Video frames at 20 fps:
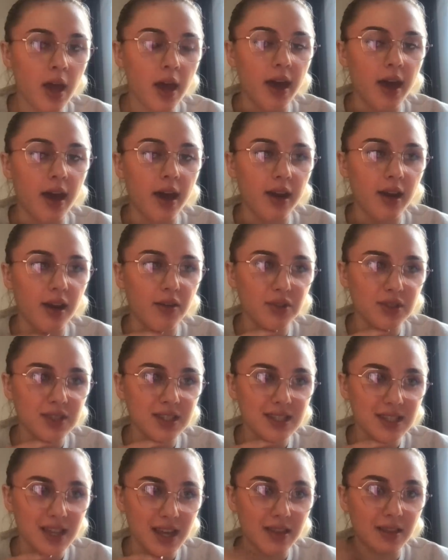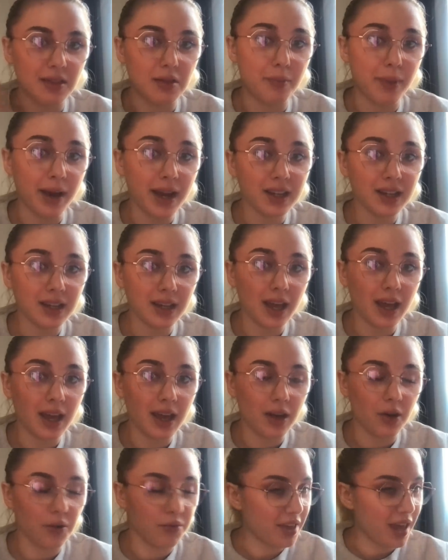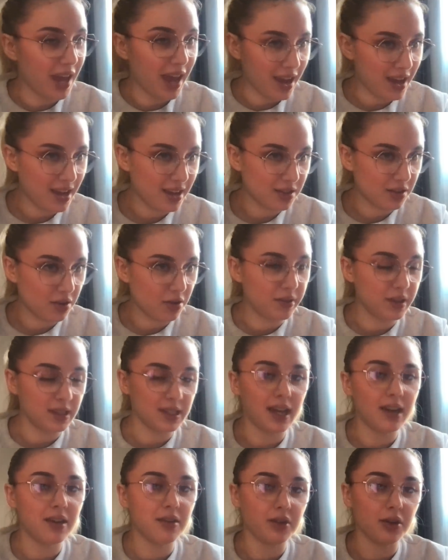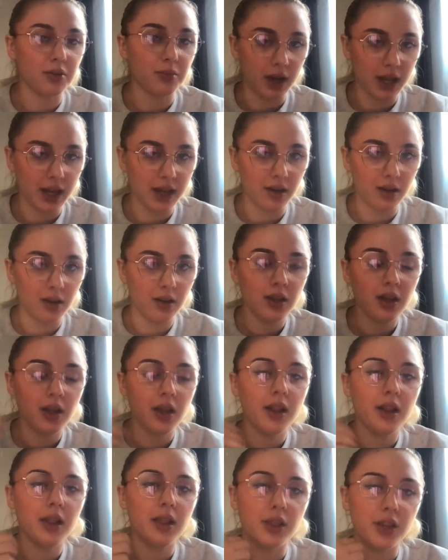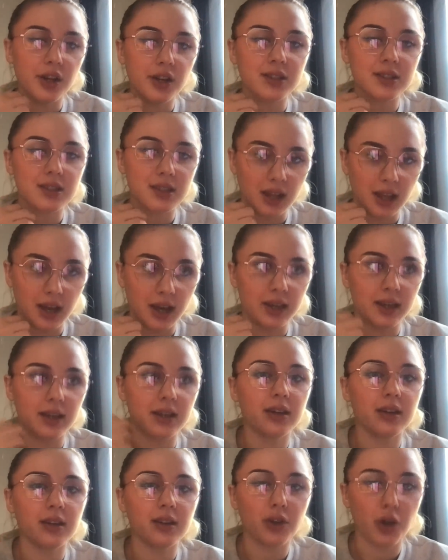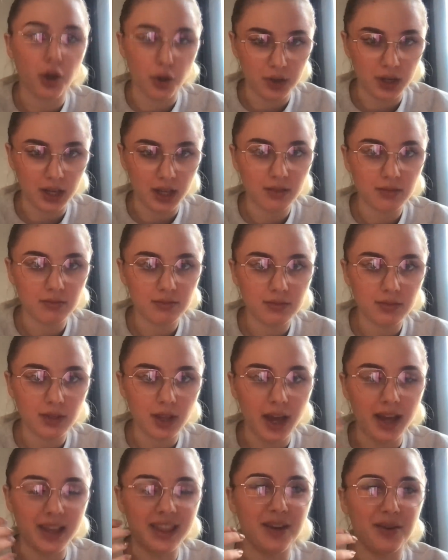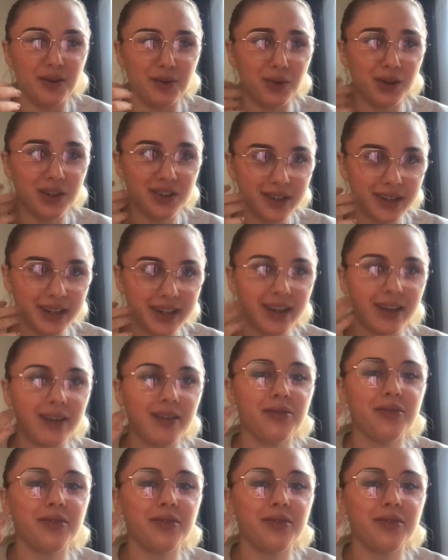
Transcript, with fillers: and everyone's saying the back of the head of this NFL player looks like Cody and they were wondering if